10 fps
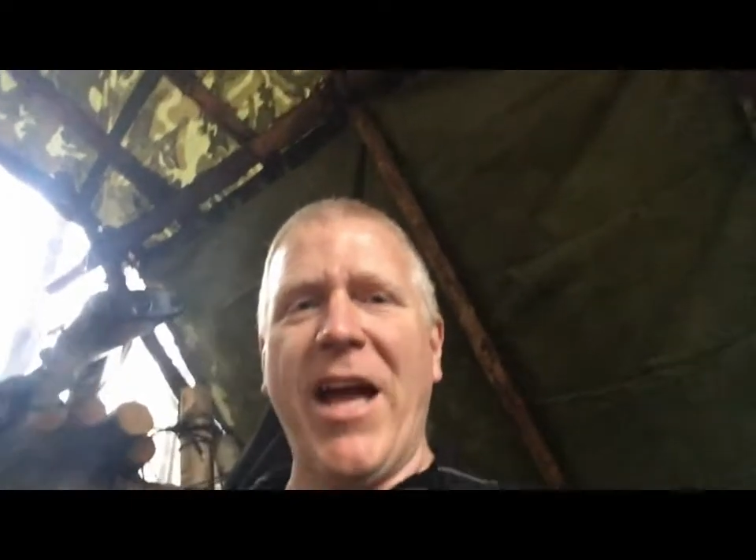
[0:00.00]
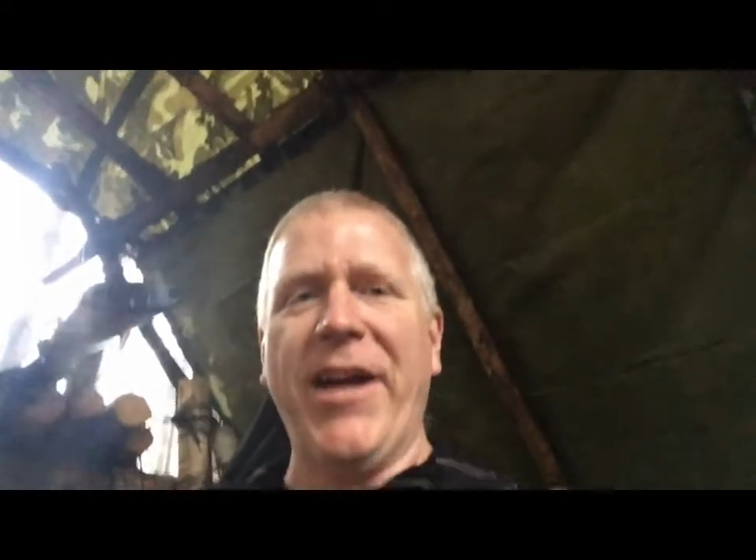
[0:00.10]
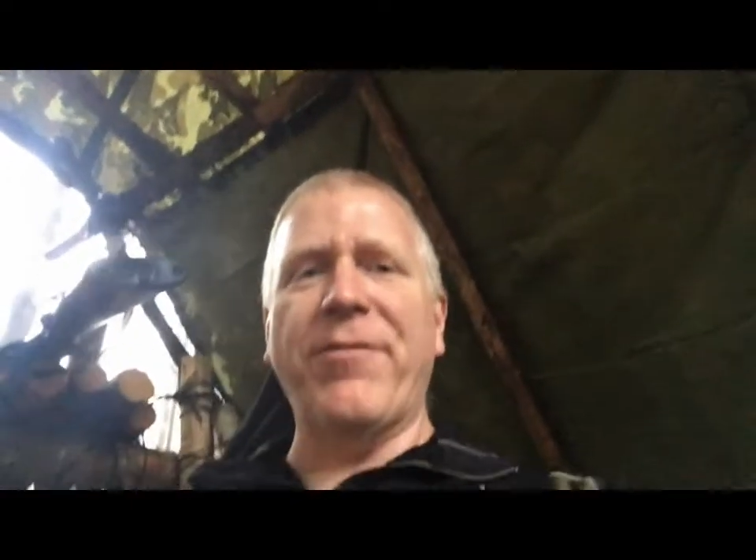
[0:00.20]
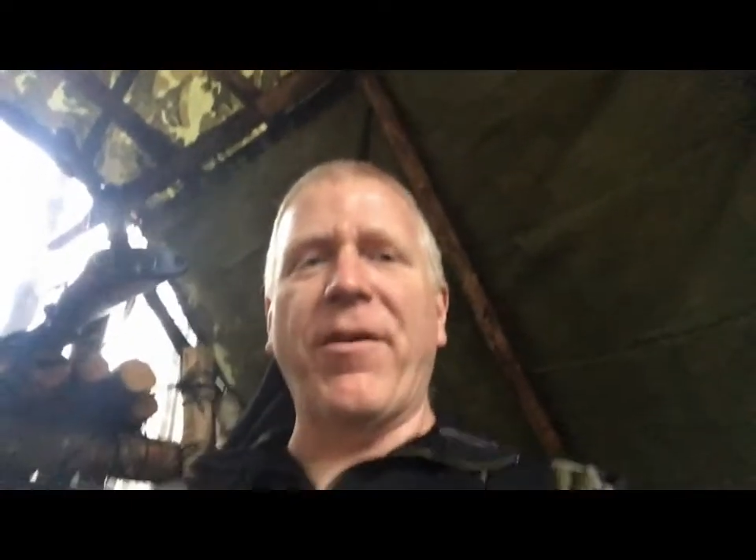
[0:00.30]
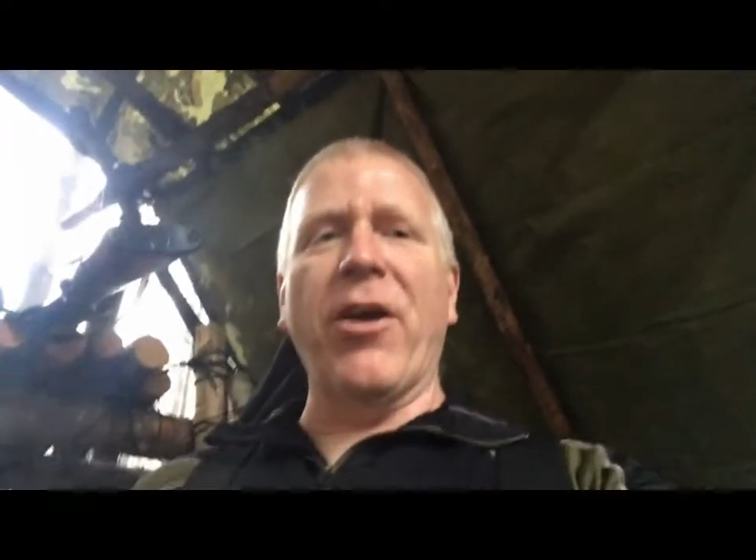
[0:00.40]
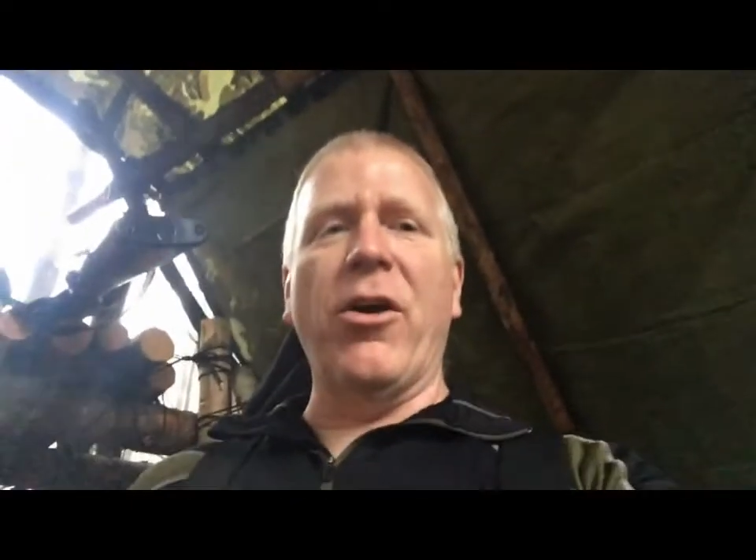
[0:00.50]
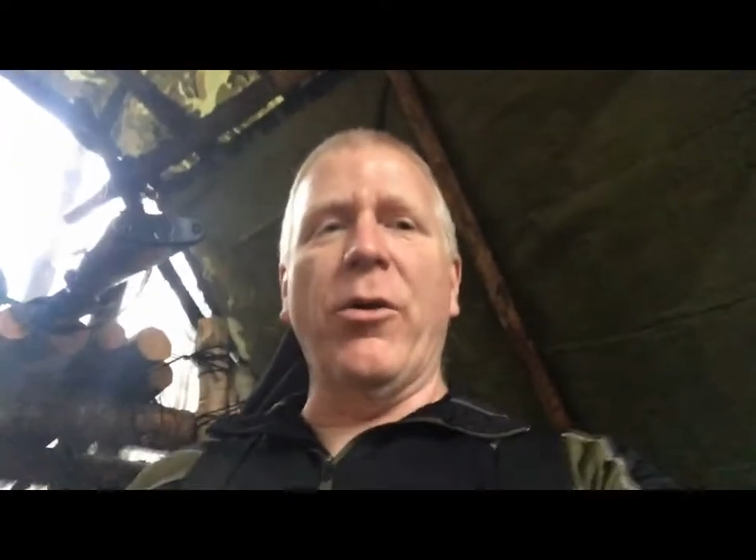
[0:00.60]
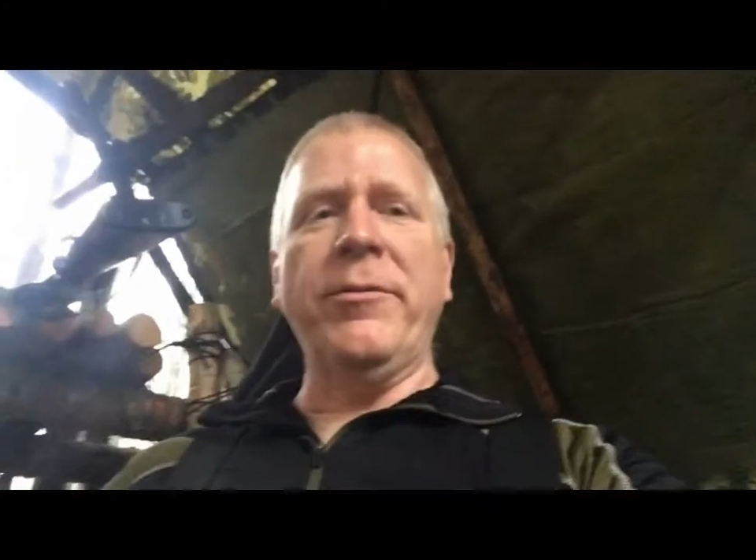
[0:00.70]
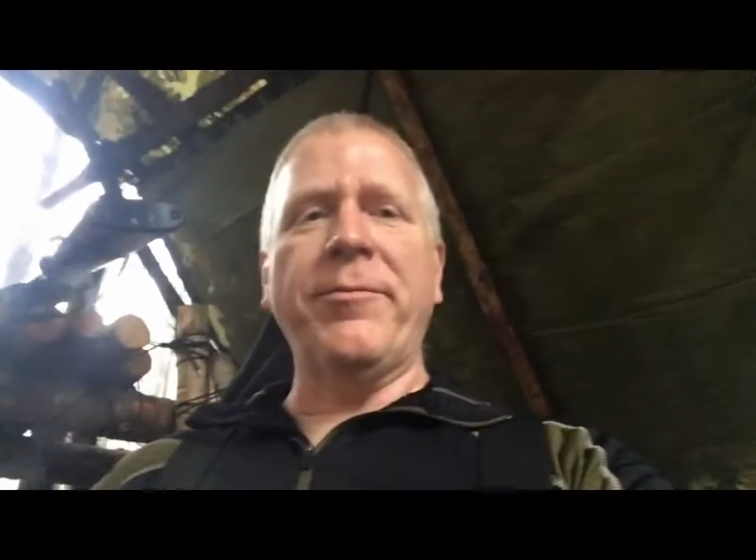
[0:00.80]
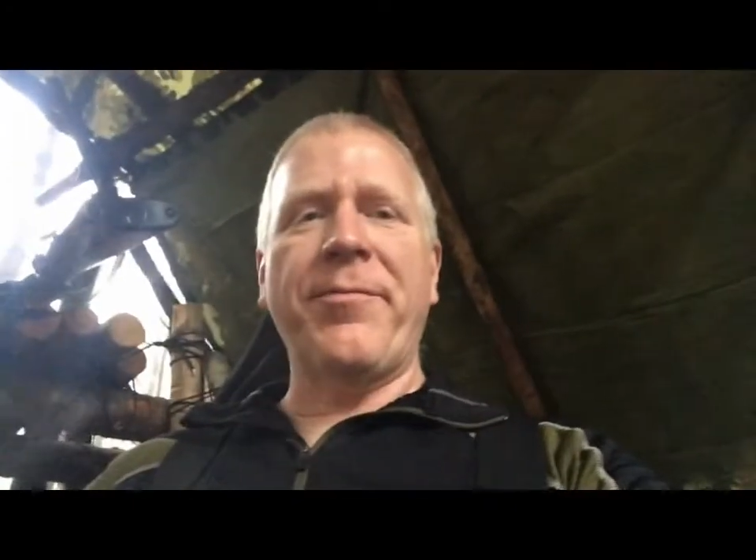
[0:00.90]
got a fire going.